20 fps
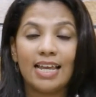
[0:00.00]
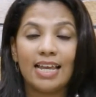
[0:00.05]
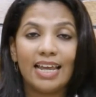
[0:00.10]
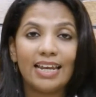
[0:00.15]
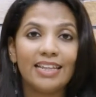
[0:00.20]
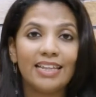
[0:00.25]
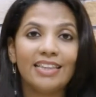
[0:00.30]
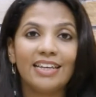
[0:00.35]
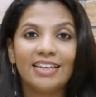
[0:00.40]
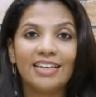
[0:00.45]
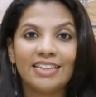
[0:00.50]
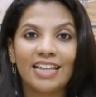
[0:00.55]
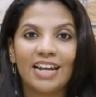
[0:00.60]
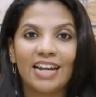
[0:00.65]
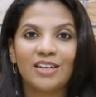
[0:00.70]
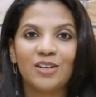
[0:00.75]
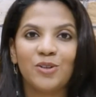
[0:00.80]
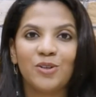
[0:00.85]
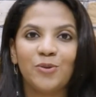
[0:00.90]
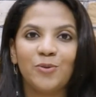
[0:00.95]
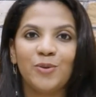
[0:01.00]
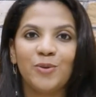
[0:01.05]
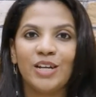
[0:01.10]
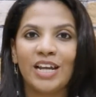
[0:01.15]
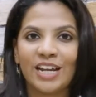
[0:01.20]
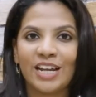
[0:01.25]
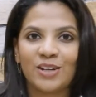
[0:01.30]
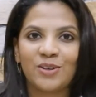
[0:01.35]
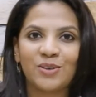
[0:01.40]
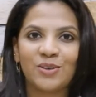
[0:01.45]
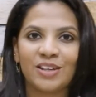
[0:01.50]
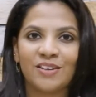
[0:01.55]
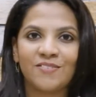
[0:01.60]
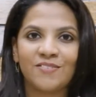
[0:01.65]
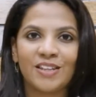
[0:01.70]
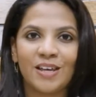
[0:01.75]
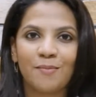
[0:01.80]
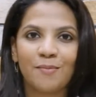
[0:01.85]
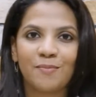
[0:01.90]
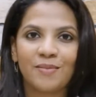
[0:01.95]
anything that you would like to give
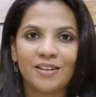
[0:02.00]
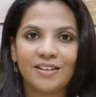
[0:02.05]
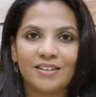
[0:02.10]
them.